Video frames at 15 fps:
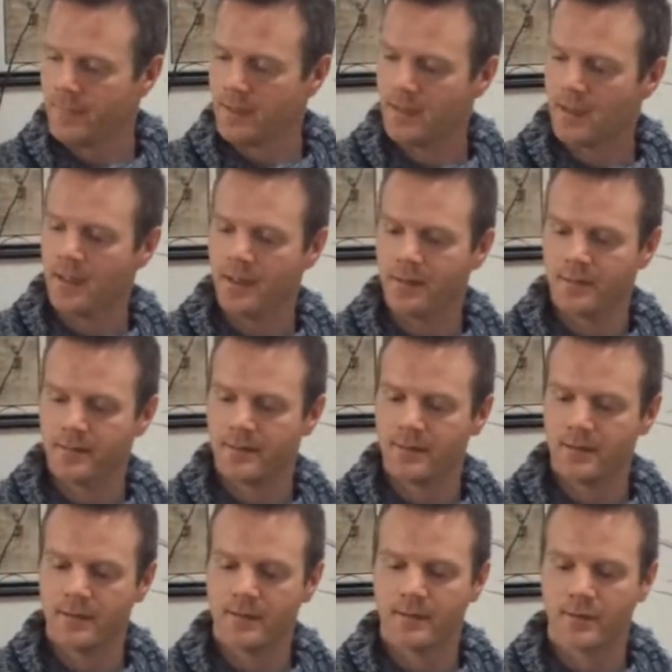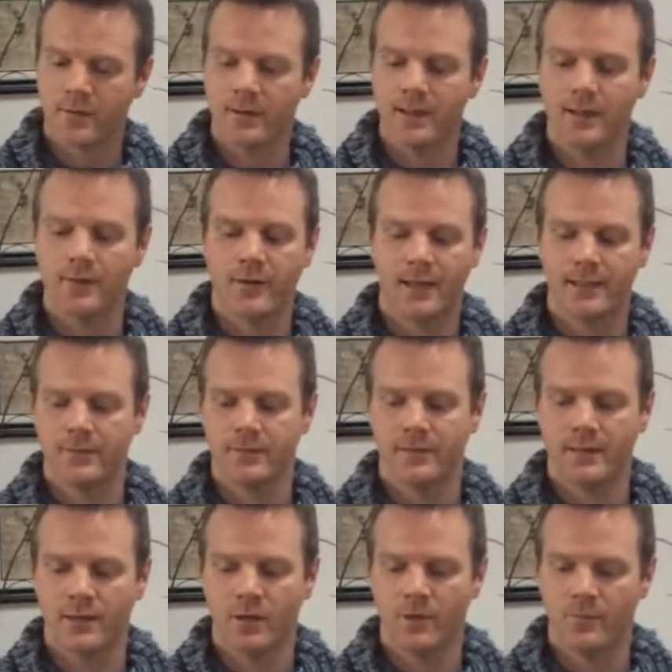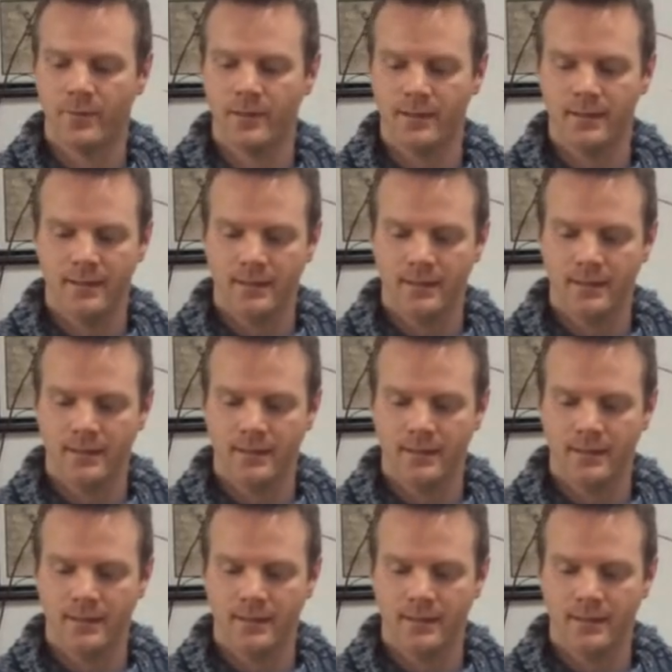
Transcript: along the creel rather than up.